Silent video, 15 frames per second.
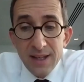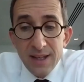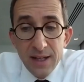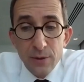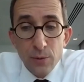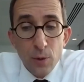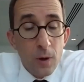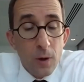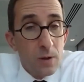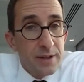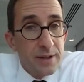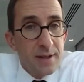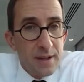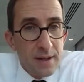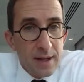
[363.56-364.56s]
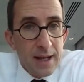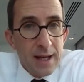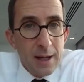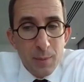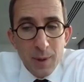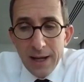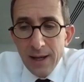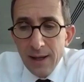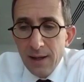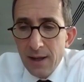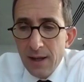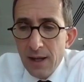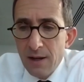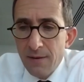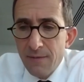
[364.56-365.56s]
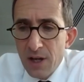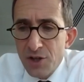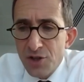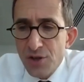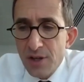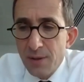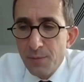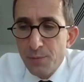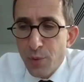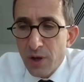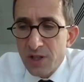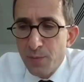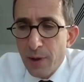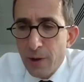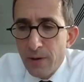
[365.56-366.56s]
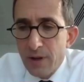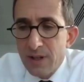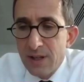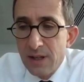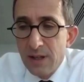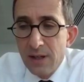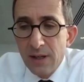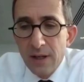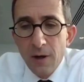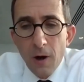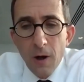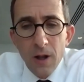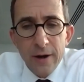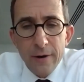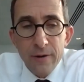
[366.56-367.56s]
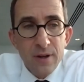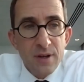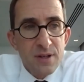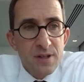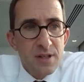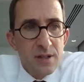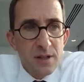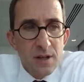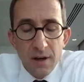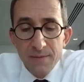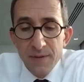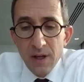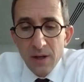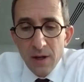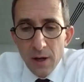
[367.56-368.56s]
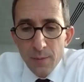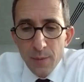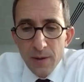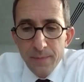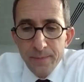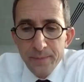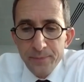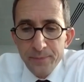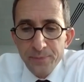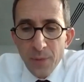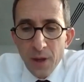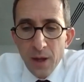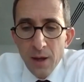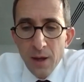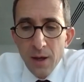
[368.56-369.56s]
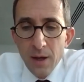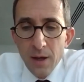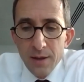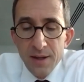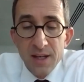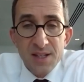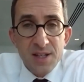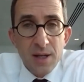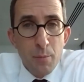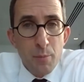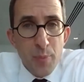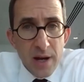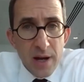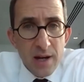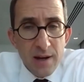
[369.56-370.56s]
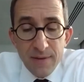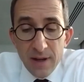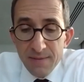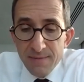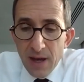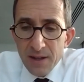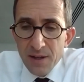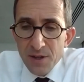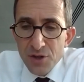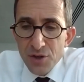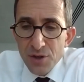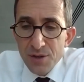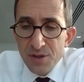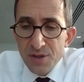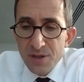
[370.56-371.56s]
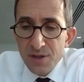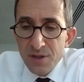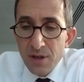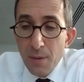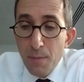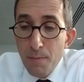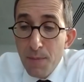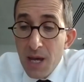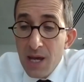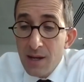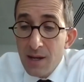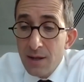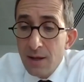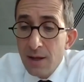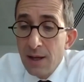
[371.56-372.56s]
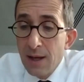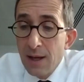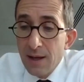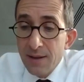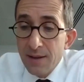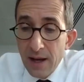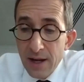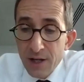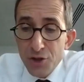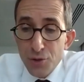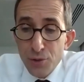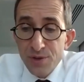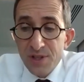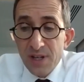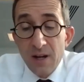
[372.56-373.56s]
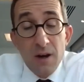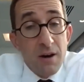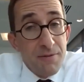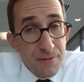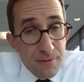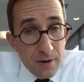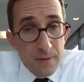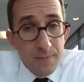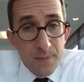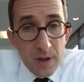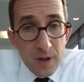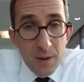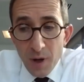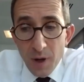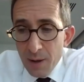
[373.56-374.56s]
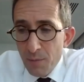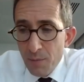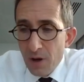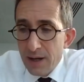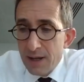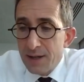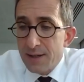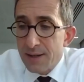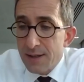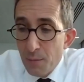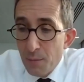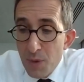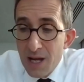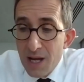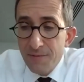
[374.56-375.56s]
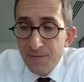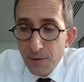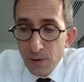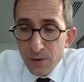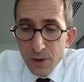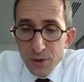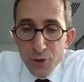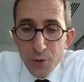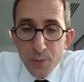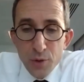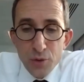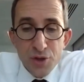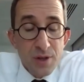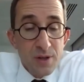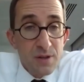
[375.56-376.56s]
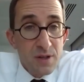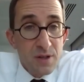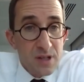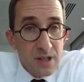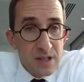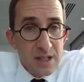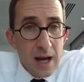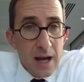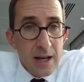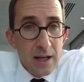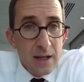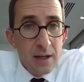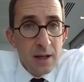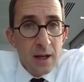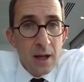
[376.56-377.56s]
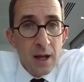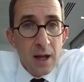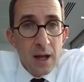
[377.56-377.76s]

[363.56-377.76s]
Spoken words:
a key role in enabling innovation and prosperity in all areas of the economy. These competitive advantages mean that insurers can offer, in my mind, a meaningful contribution to society